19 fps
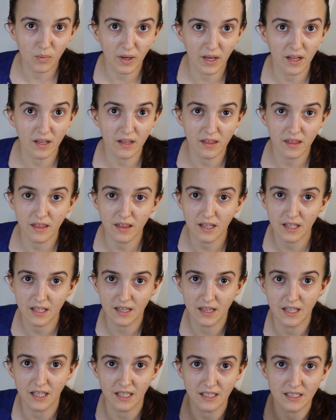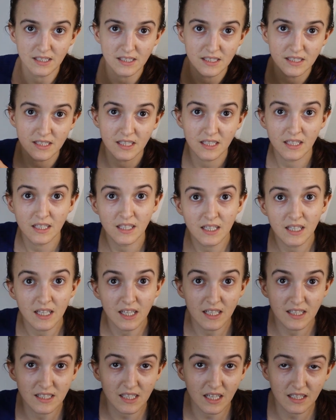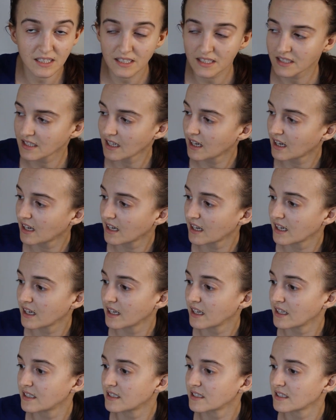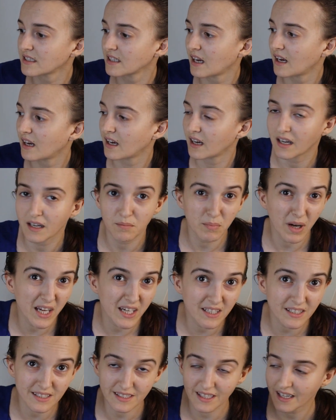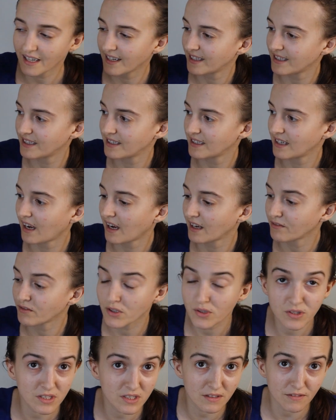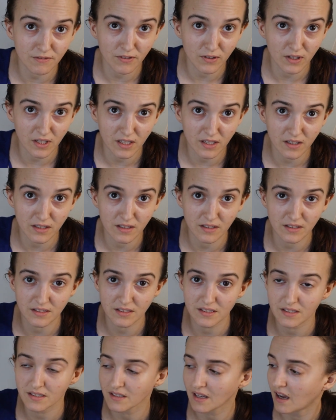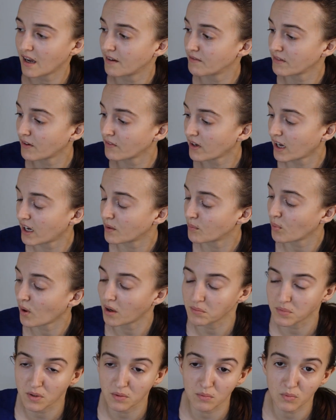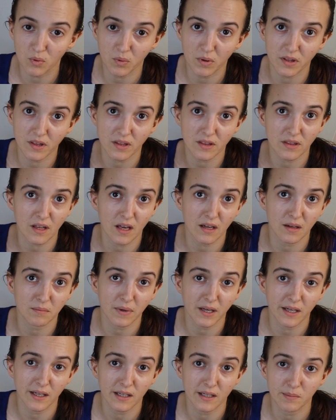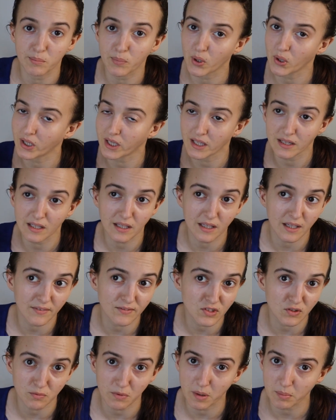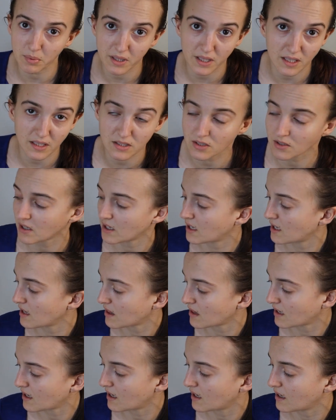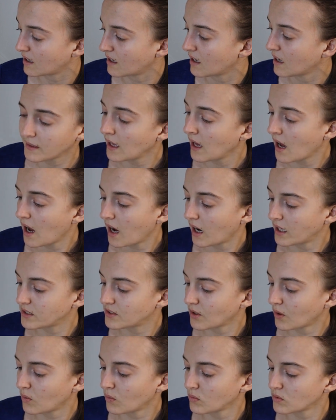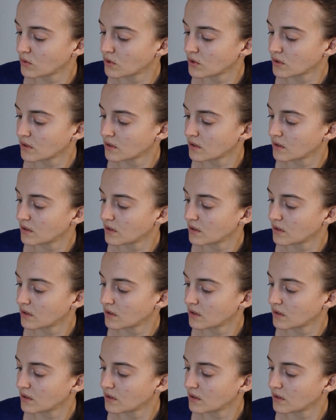with this insecticide, miticide. I've used it for years. I've never had a problem with burning the leaves of my plants or anything. I don't